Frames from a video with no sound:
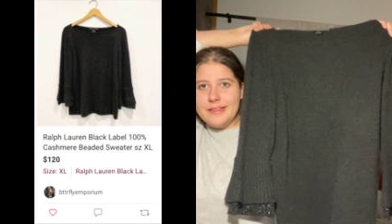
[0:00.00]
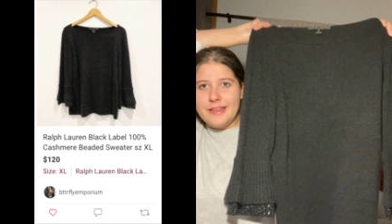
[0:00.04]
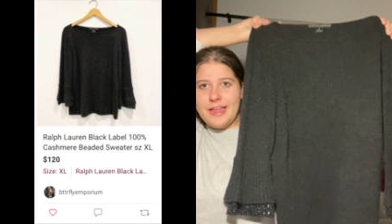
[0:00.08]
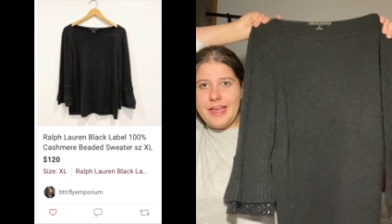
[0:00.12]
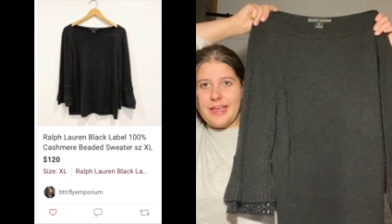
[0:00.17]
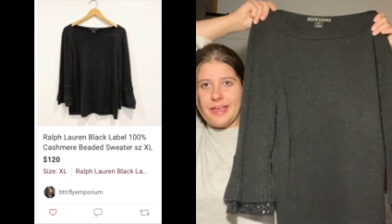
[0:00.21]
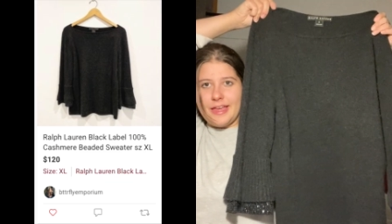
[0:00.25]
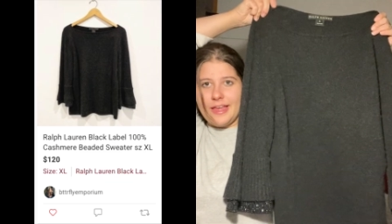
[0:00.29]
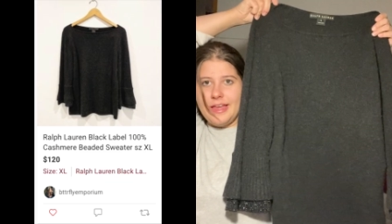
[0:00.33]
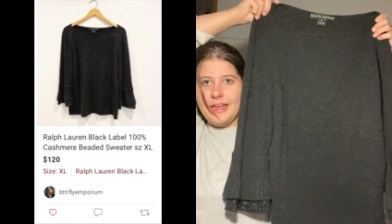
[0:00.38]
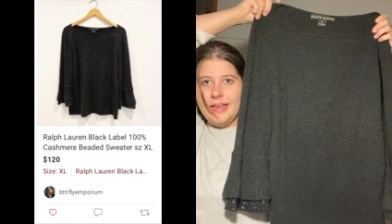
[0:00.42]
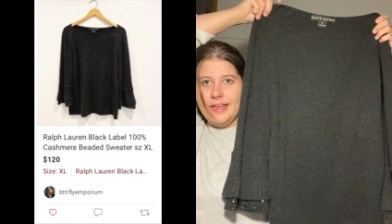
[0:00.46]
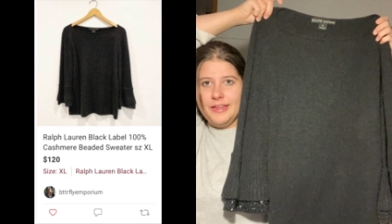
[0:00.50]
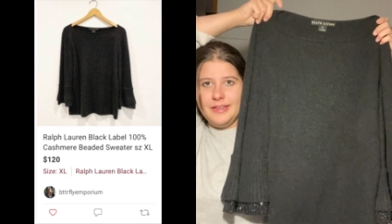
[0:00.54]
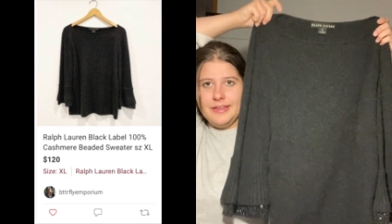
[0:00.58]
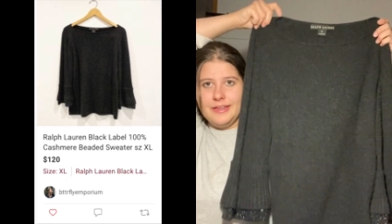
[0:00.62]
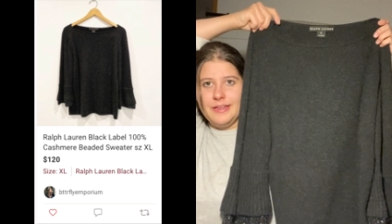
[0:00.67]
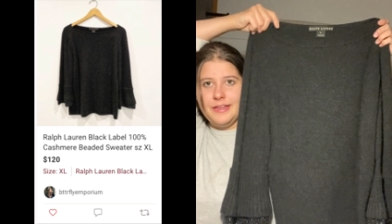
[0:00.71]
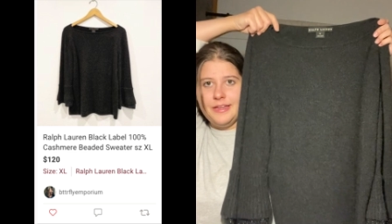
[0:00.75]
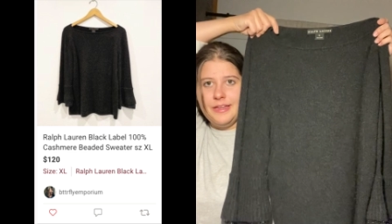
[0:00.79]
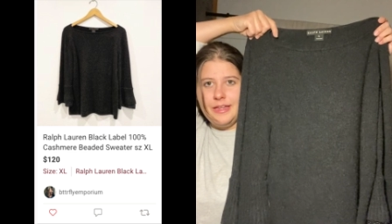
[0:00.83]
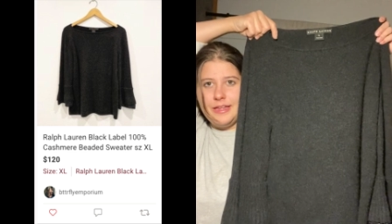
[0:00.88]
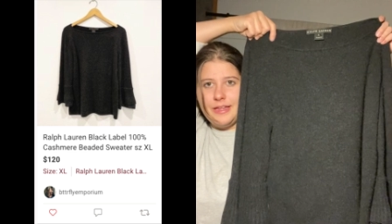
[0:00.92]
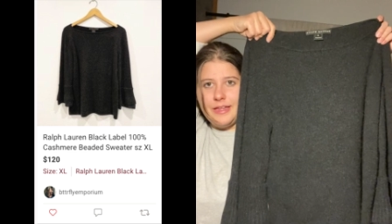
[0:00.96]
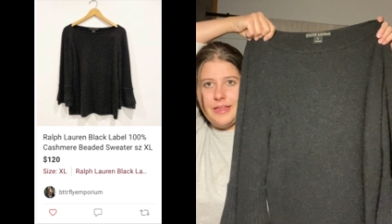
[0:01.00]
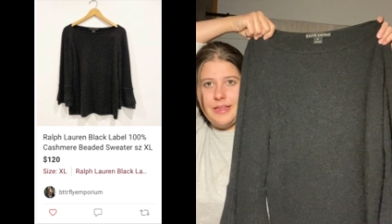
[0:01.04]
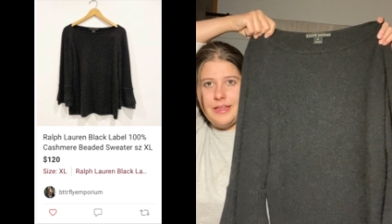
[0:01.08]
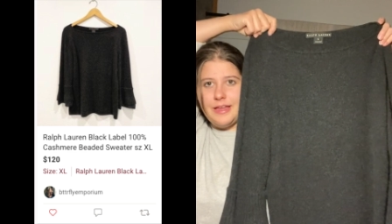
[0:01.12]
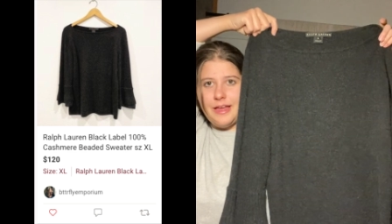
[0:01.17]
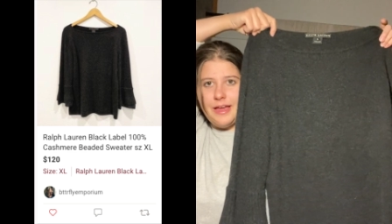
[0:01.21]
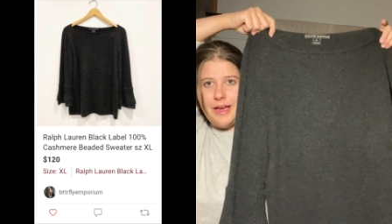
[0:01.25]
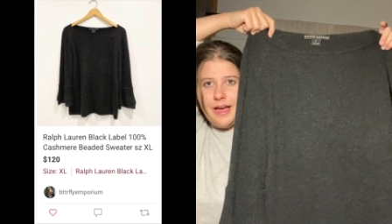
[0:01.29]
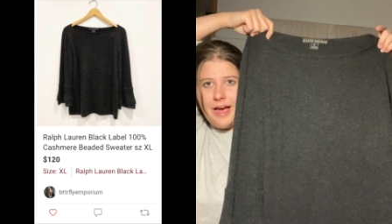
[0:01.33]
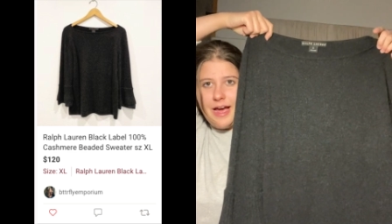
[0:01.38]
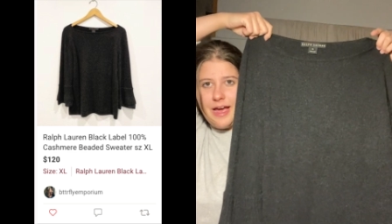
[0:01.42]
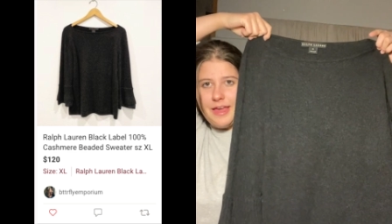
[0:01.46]
Like
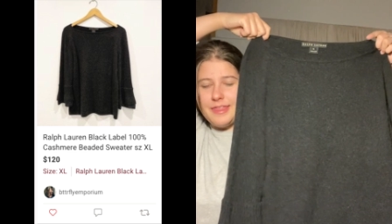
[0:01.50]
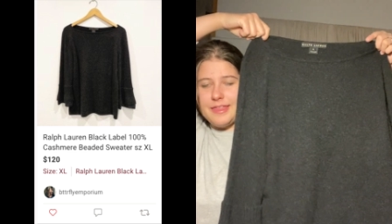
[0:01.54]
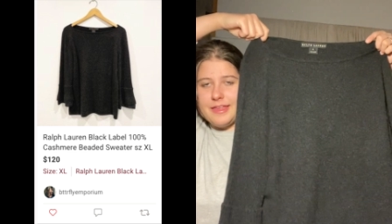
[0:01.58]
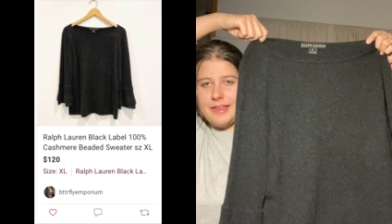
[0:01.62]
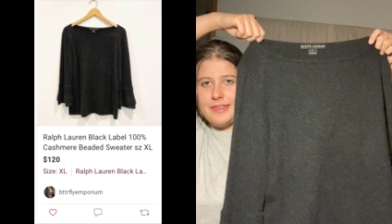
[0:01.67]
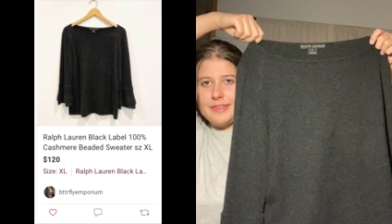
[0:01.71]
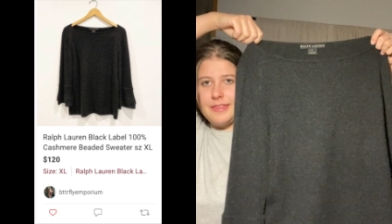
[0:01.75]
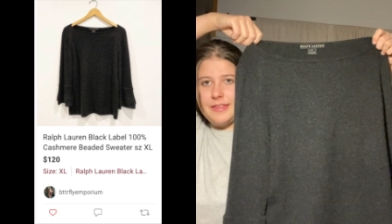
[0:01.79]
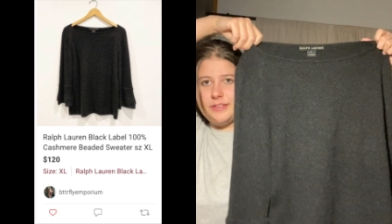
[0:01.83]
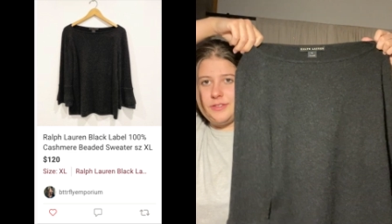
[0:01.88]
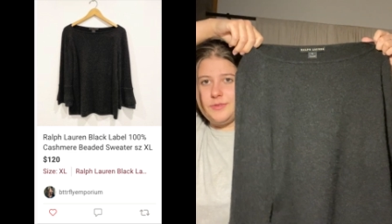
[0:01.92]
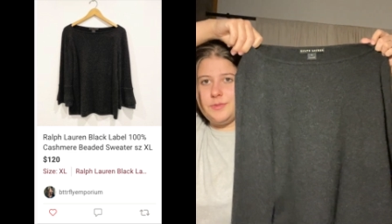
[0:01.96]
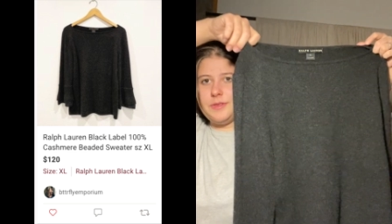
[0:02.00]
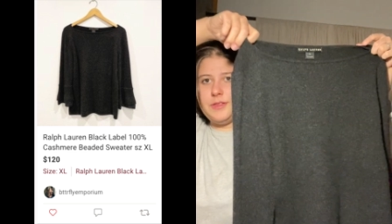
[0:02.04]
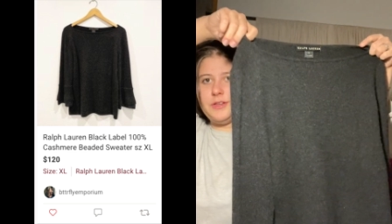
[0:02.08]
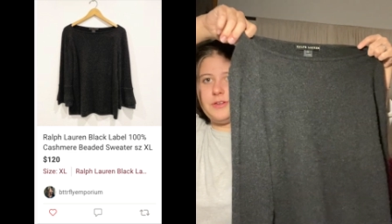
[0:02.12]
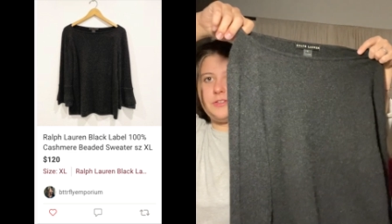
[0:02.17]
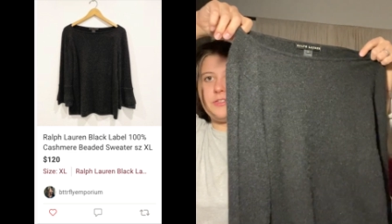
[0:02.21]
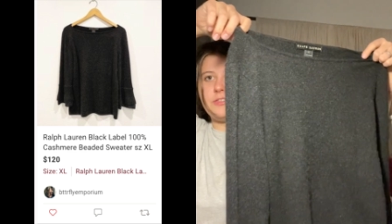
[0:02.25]
I think this would look